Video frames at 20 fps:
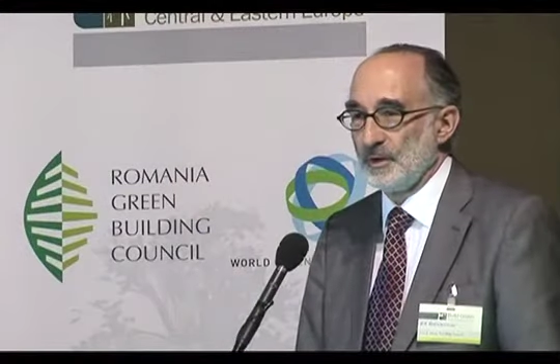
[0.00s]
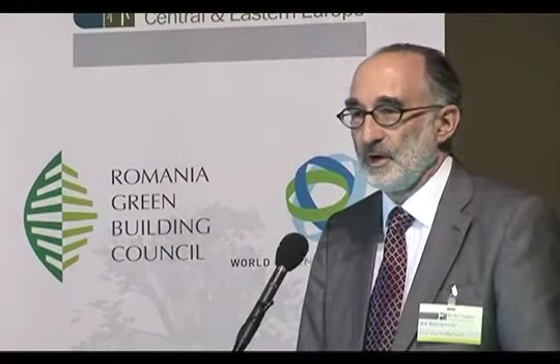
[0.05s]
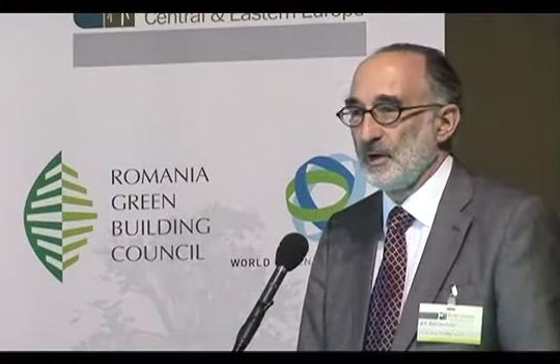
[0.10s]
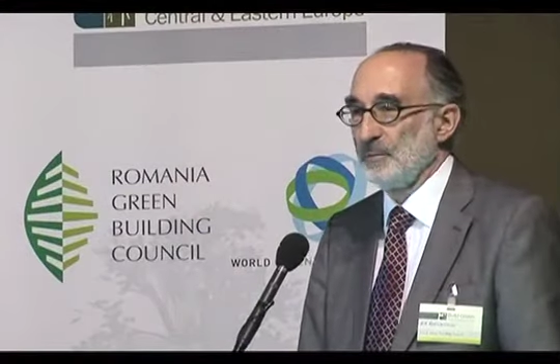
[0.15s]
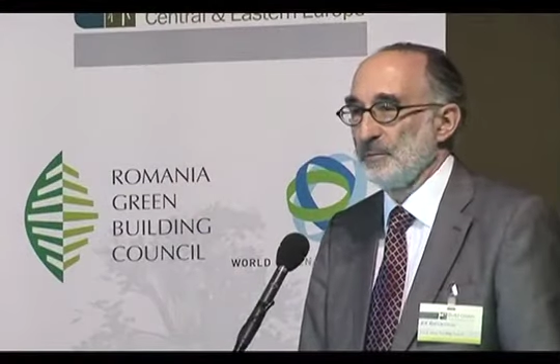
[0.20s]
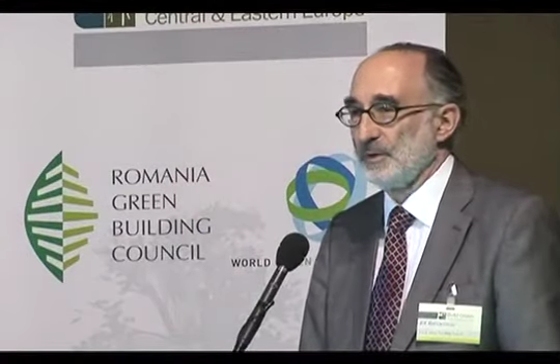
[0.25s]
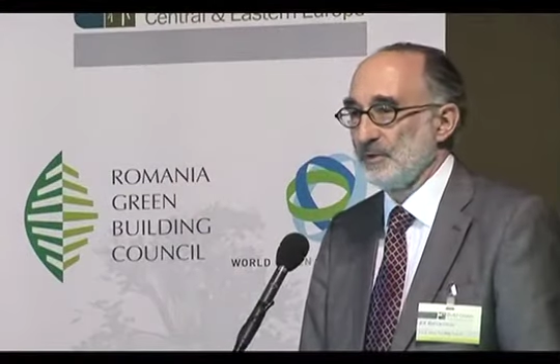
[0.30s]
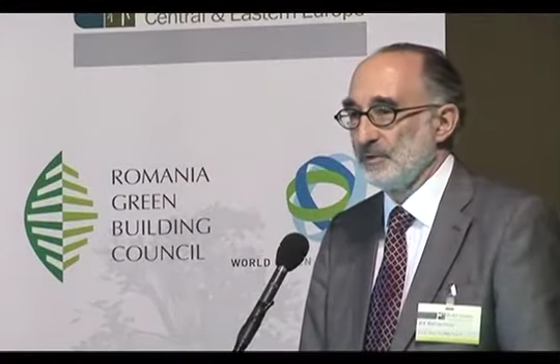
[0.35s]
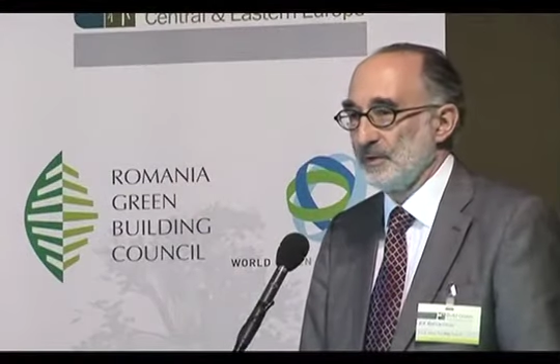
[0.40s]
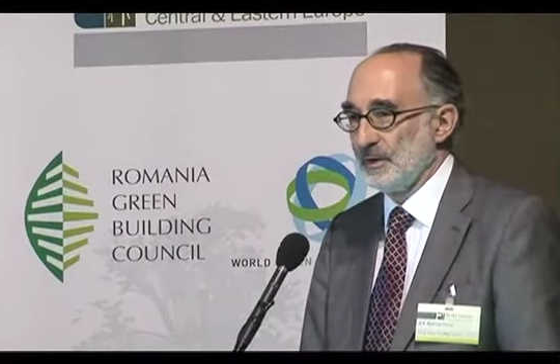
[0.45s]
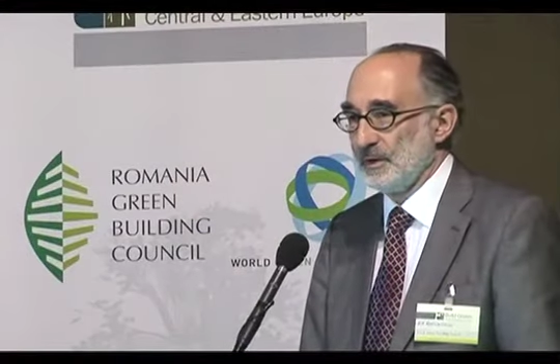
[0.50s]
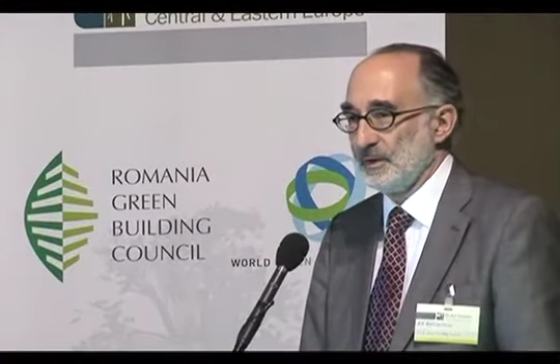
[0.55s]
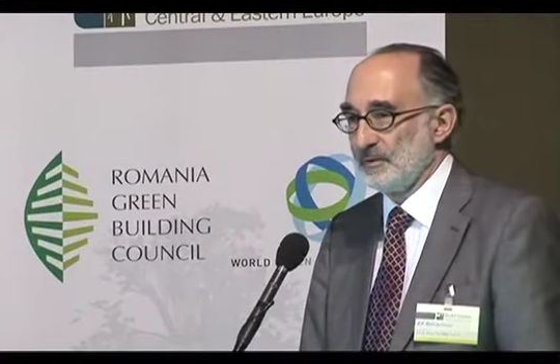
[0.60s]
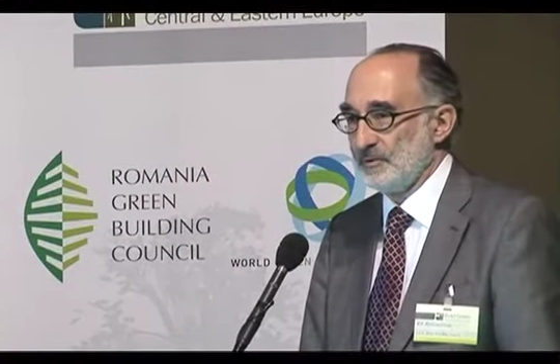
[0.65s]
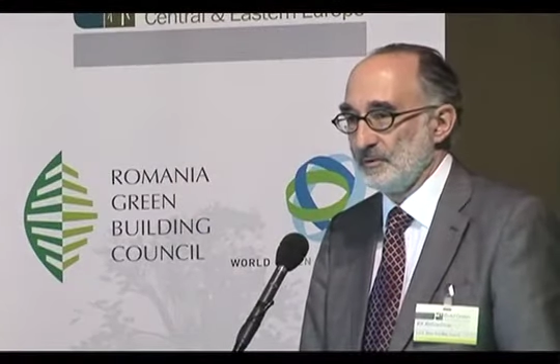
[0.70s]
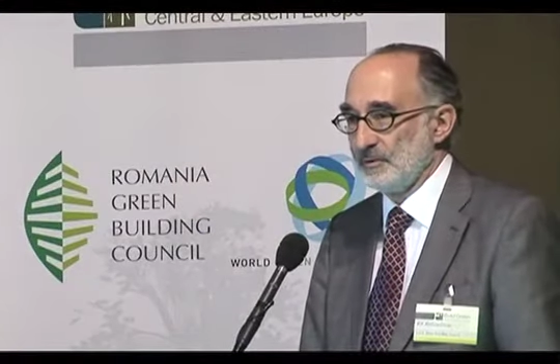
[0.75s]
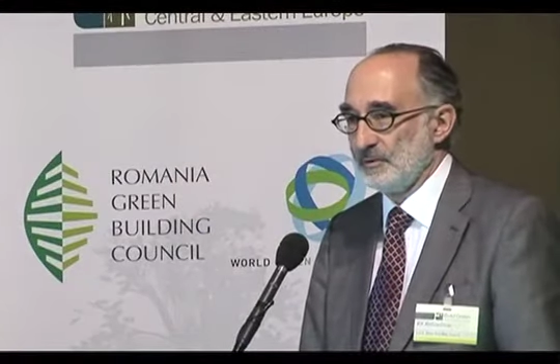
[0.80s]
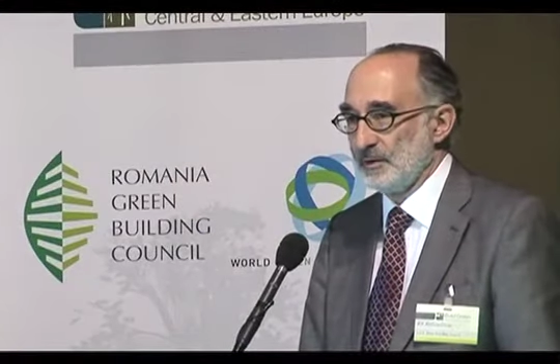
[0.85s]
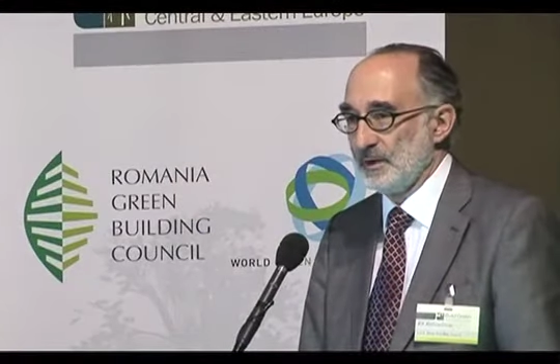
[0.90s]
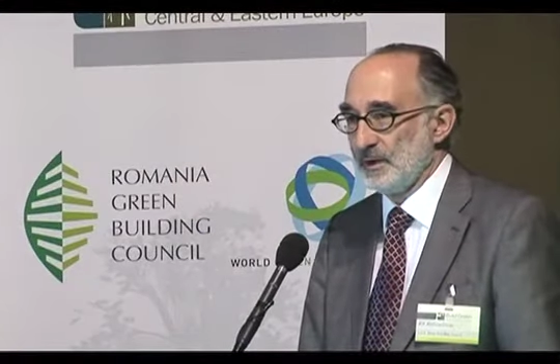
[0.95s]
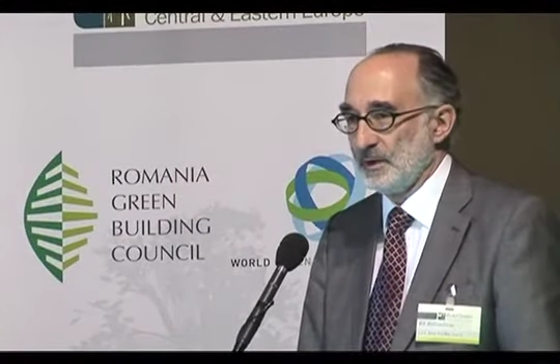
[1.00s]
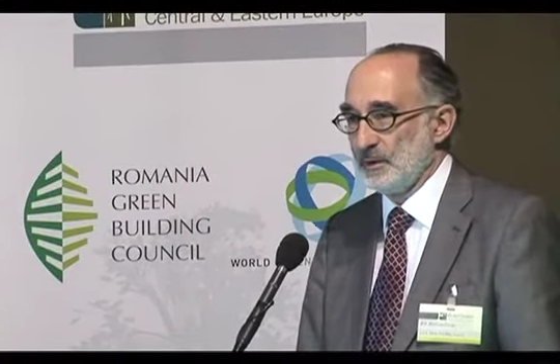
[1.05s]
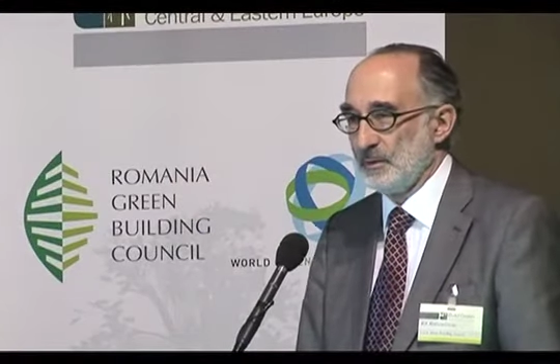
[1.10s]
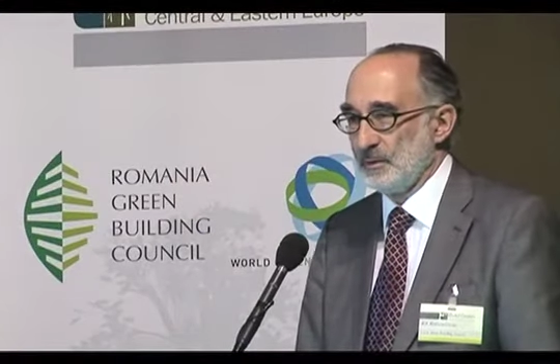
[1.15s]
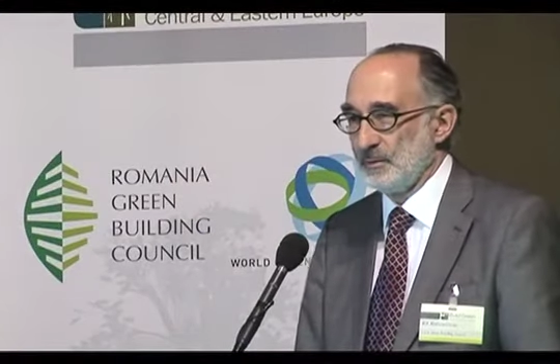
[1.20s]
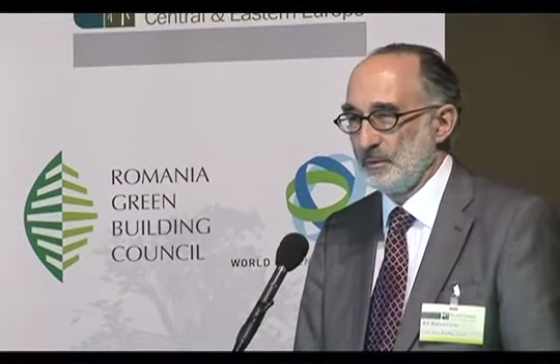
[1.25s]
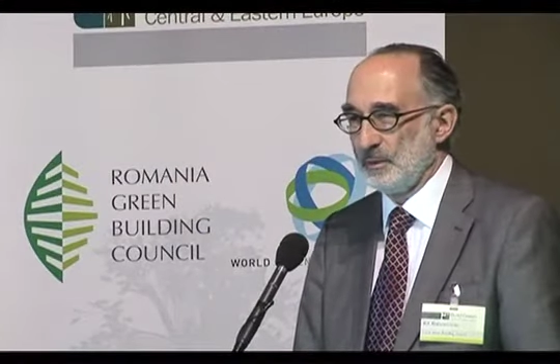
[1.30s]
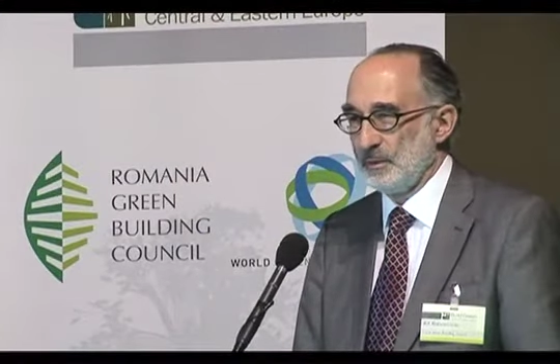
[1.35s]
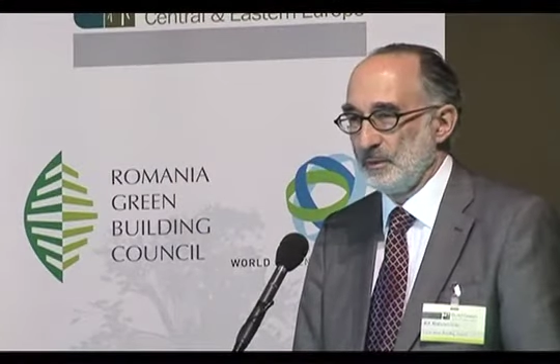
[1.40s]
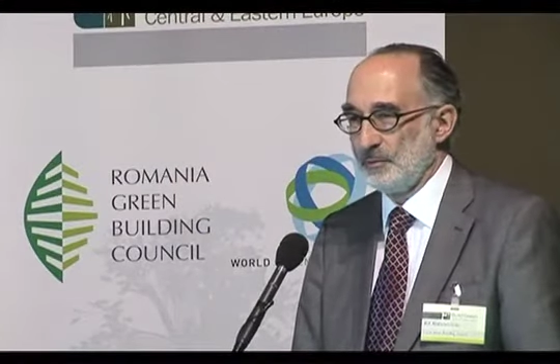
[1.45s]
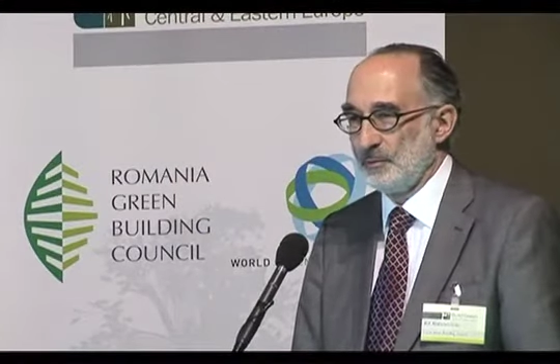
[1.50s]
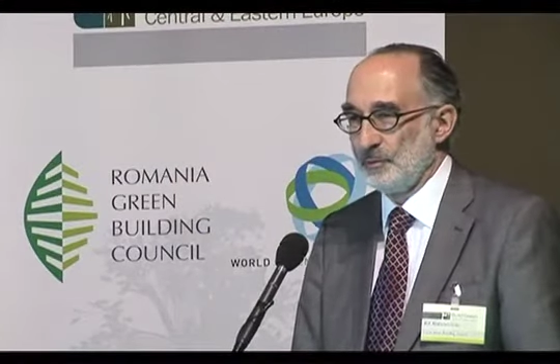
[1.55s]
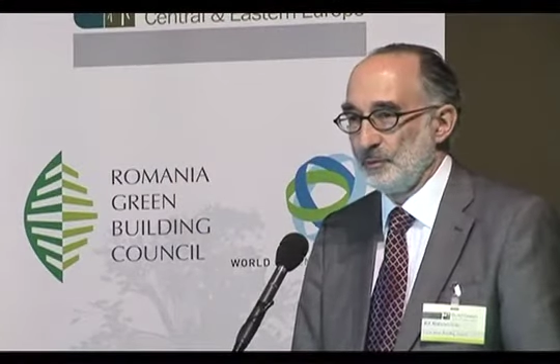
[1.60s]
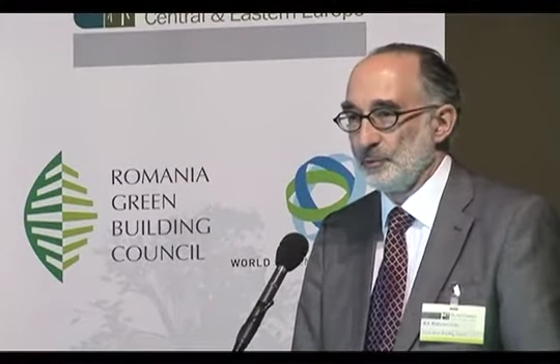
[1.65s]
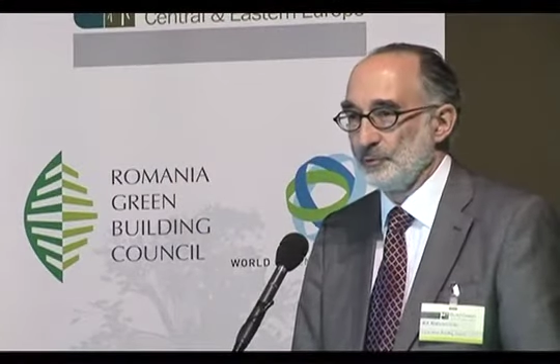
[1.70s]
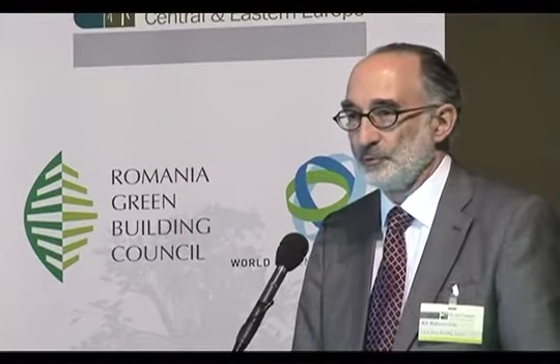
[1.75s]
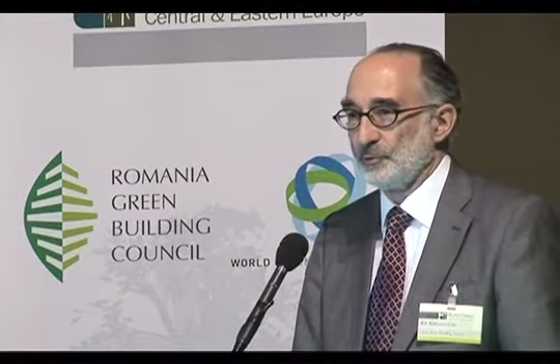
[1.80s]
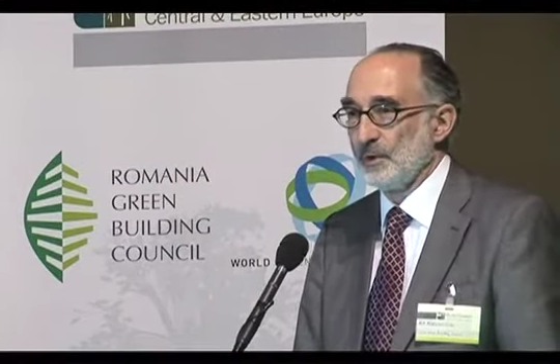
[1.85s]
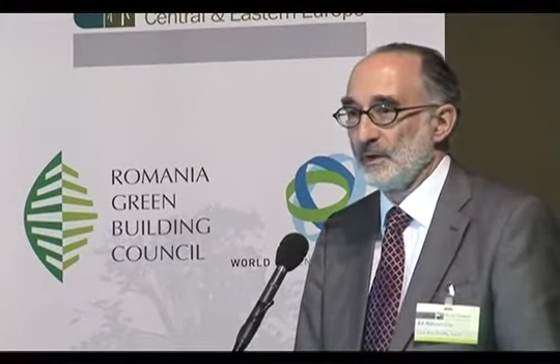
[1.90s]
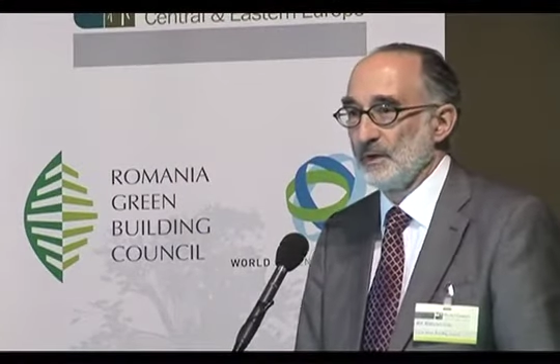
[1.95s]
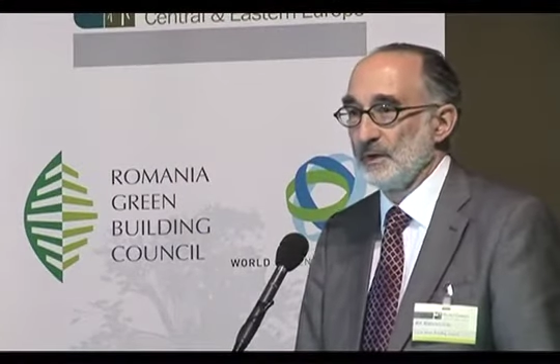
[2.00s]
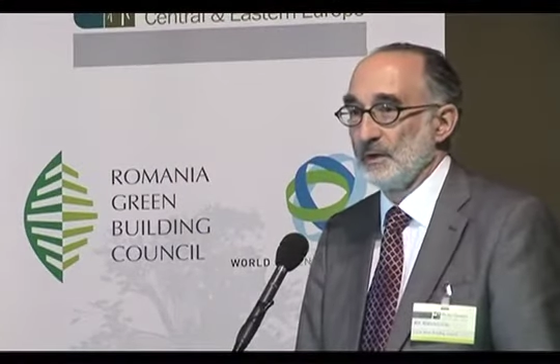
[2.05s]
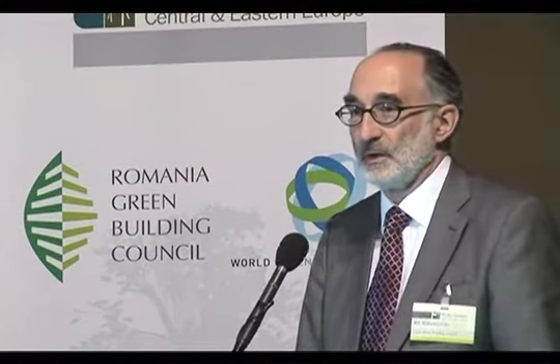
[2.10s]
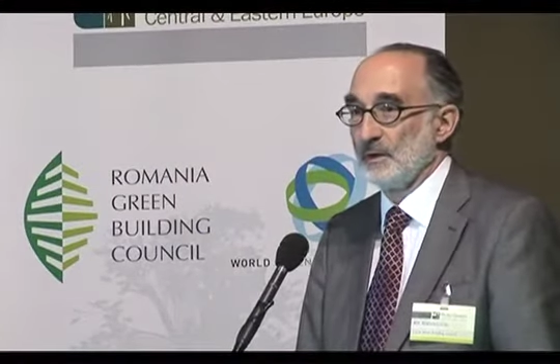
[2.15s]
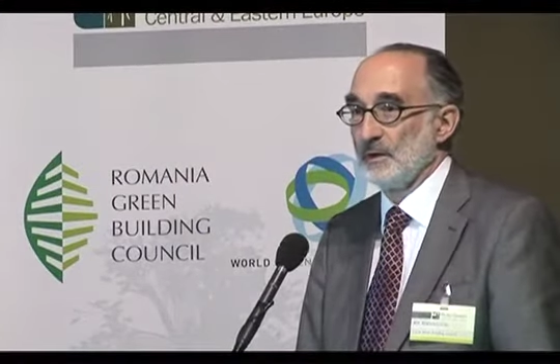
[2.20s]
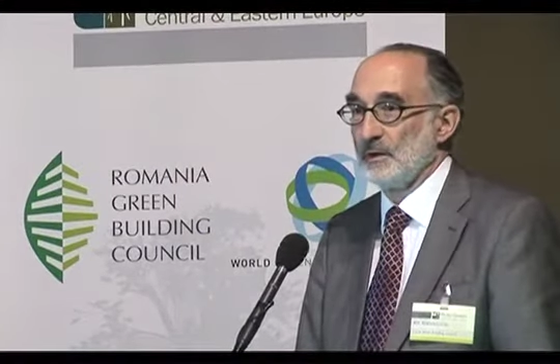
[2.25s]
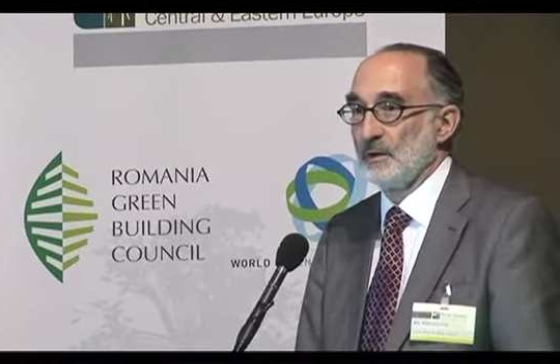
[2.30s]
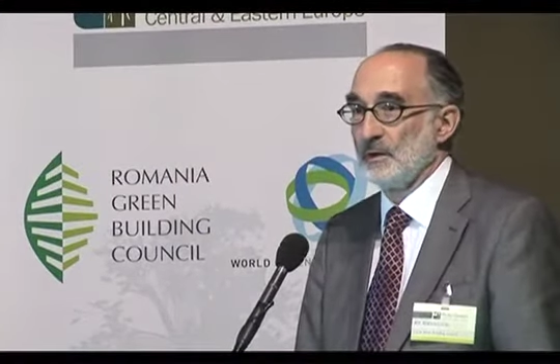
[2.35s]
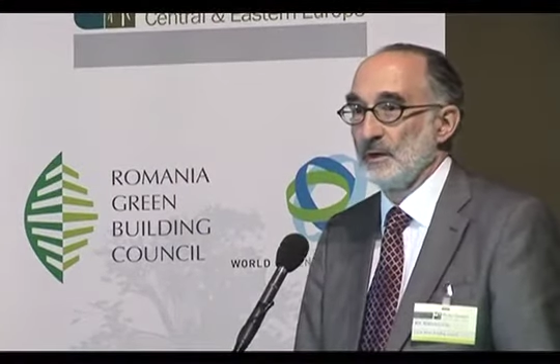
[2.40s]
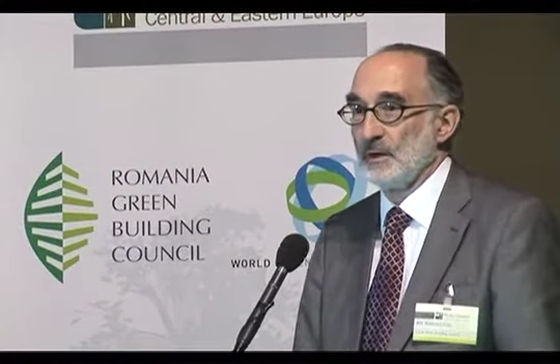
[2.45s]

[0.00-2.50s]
carbon credits now 2 years running